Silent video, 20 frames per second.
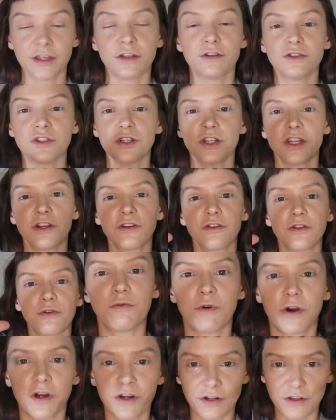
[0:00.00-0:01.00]
You should hear the
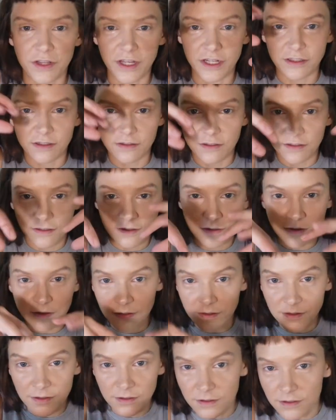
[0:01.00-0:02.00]
water like
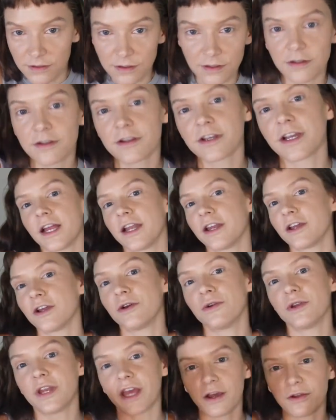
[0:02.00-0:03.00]
kind of
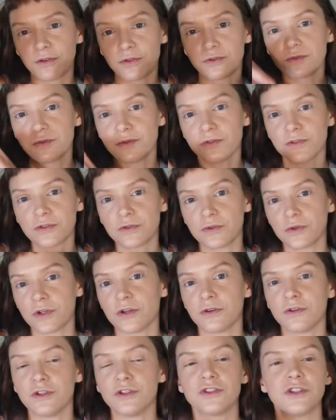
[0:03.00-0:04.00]
go down through the
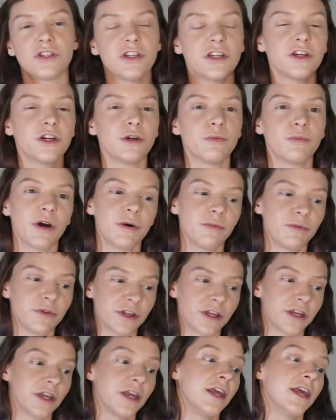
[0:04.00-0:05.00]
soil, and you should hear it
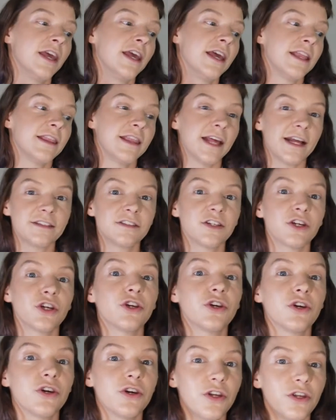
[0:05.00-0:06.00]
bubbling. That's a
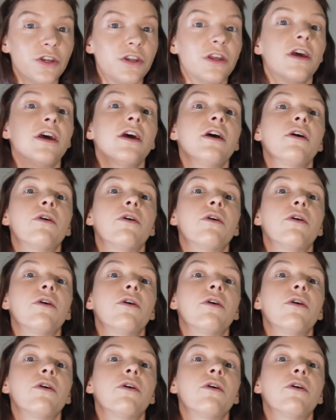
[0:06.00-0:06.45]
good,